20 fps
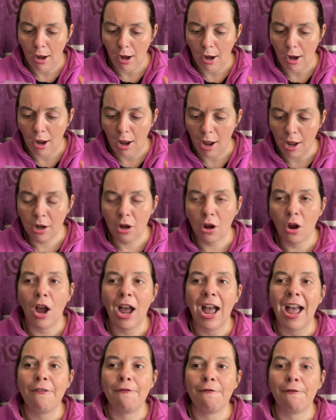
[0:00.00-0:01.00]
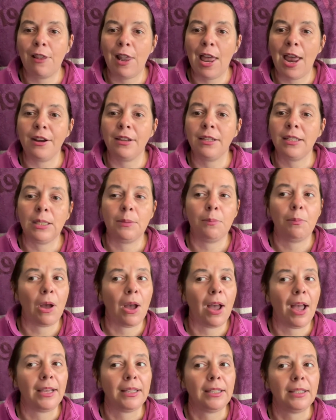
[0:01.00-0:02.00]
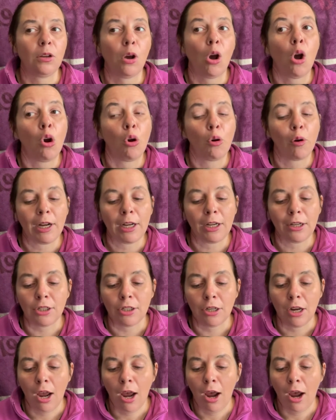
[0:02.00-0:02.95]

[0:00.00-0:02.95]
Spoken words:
I got a flatter spiced orange